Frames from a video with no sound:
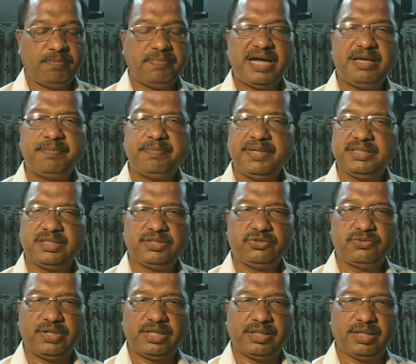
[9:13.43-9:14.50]
5 passages
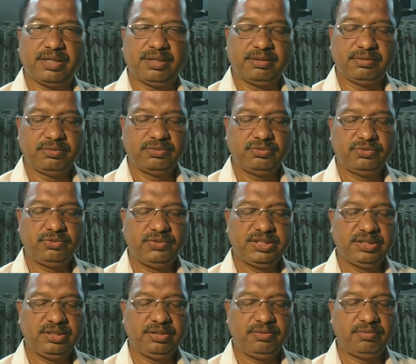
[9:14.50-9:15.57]
were there. So
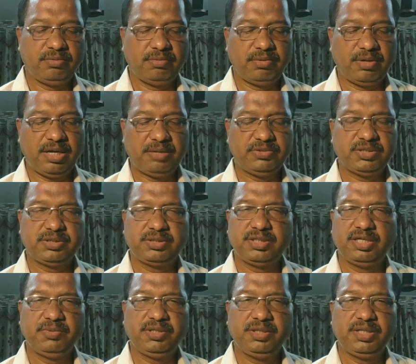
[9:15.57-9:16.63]
I just
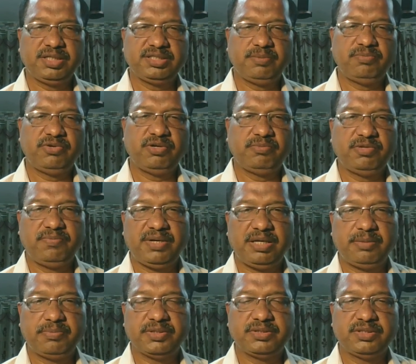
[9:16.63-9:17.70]
giving the example of the
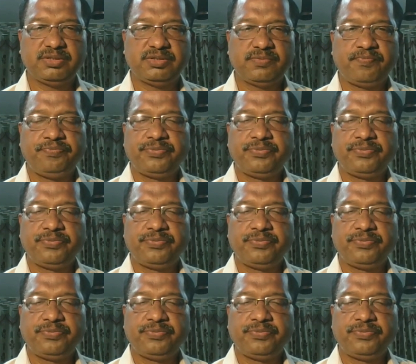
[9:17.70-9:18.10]
5 passages.